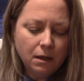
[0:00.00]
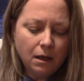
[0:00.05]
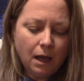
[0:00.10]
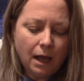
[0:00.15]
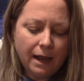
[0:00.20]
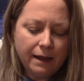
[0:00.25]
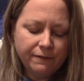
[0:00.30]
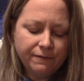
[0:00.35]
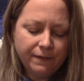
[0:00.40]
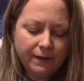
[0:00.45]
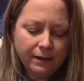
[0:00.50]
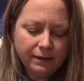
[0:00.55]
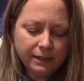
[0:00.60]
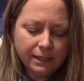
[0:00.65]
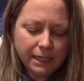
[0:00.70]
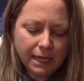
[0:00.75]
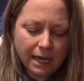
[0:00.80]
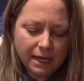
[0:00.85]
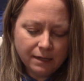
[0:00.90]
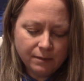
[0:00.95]
I finally
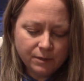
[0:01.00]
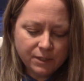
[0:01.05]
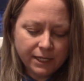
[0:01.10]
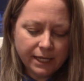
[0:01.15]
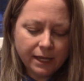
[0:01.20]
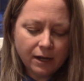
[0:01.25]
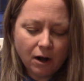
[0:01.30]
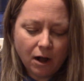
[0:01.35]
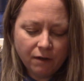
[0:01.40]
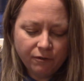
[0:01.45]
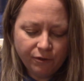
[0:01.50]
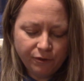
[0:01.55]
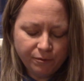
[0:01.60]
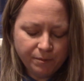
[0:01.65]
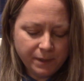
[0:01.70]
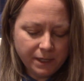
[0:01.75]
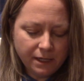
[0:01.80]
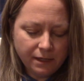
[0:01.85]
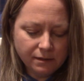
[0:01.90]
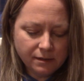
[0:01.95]
got him to get off of
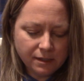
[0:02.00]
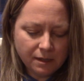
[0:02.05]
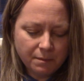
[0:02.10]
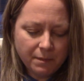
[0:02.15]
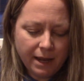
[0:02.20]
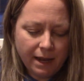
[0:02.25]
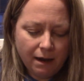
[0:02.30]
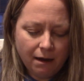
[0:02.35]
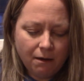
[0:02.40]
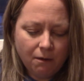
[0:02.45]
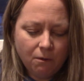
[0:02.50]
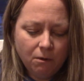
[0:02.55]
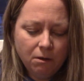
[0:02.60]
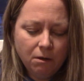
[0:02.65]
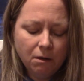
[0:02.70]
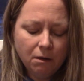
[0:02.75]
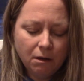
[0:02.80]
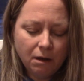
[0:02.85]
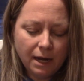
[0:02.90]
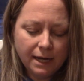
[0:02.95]
me somehow.
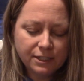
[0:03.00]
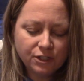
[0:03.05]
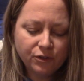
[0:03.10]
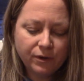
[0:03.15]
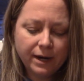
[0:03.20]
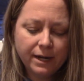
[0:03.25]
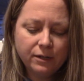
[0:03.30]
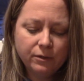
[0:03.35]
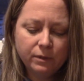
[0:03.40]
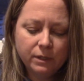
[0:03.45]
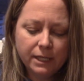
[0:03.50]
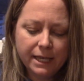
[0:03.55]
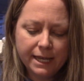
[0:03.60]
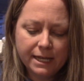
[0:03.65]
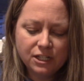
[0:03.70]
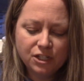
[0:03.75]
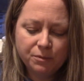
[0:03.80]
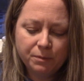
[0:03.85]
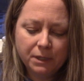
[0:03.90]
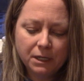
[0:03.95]
I tried to
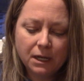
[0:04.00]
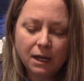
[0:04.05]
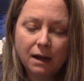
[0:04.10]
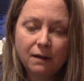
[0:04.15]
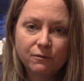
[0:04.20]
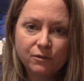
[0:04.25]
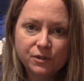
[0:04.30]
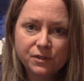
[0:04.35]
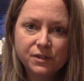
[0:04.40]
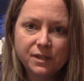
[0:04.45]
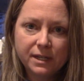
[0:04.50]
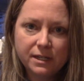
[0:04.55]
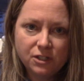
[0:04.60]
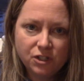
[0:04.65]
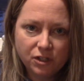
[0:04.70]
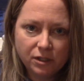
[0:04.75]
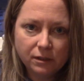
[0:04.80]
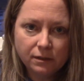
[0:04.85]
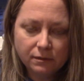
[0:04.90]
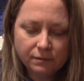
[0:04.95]
engage him in
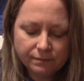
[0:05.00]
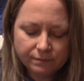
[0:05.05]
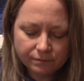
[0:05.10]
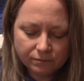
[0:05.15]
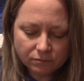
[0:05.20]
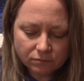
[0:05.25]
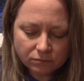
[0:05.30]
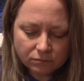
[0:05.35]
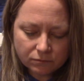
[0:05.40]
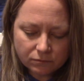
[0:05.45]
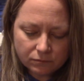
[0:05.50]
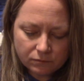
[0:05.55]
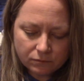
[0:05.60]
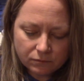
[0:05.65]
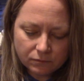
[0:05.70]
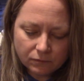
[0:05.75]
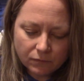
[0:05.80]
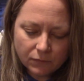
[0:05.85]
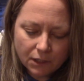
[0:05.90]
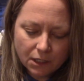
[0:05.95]
conversation
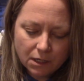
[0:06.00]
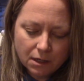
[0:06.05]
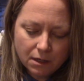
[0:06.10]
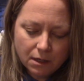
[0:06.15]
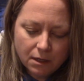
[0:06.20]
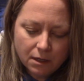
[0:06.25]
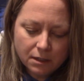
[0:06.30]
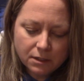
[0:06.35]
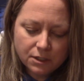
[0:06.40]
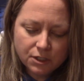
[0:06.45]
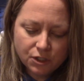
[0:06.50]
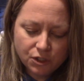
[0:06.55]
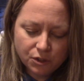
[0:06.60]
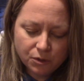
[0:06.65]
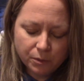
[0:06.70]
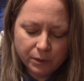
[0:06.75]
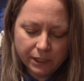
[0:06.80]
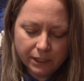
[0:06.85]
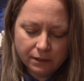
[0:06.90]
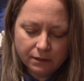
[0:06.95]
to
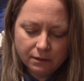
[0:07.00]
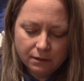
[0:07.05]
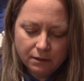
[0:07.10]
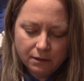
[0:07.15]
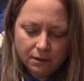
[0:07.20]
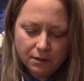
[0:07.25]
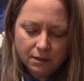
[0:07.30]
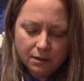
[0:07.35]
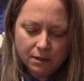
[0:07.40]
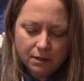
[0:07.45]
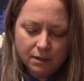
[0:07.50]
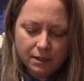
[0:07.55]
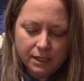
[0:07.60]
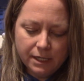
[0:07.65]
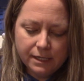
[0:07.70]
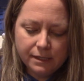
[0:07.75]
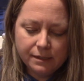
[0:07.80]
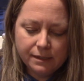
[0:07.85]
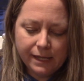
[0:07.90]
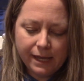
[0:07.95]
do it.
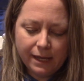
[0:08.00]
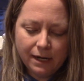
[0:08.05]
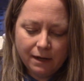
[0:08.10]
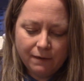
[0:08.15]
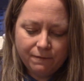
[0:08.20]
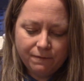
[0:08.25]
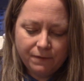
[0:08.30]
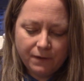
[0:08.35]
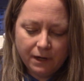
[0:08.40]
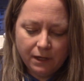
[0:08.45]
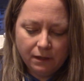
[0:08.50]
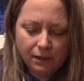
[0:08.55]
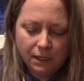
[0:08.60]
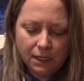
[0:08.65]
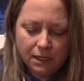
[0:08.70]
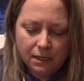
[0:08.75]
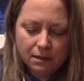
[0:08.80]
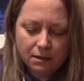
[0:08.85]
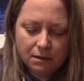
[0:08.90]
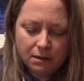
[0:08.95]
He sat up
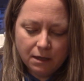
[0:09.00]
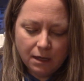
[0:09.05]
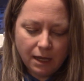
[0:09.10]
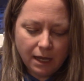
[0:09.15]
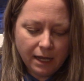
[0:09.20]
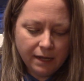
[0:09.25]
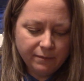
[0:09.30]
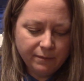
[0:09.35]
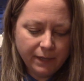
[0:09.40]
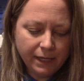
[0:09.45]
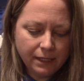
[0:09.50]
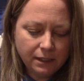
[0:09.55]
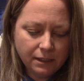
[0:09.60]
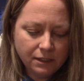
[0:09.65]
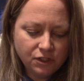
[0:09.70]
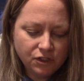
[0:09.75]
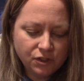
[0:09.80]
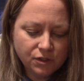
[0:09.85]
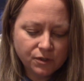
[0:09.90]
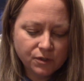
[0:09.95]
finally. I
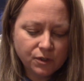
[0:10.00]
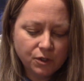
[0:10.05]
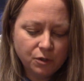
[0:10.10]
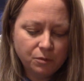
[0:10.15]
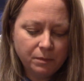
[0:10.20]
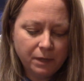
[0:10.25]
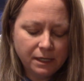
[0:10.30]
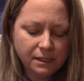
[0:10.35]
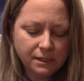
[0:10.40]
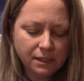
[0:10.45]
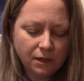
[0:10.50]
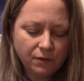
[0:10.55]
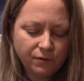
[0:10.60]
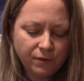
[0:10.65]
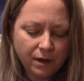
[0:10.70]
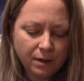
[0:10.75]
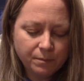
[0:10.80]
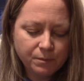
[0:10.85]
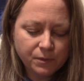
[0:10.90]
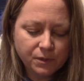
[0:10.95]
managed to scoop myself
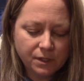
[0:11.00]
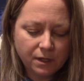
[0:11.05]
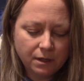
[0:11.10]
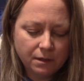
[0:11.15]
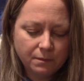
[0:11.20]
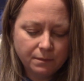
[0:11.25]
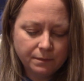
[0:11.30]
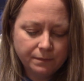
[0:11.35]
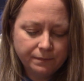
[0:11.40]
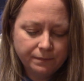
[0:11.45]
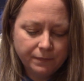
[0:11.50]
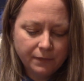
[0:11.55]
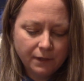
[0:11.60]
up some.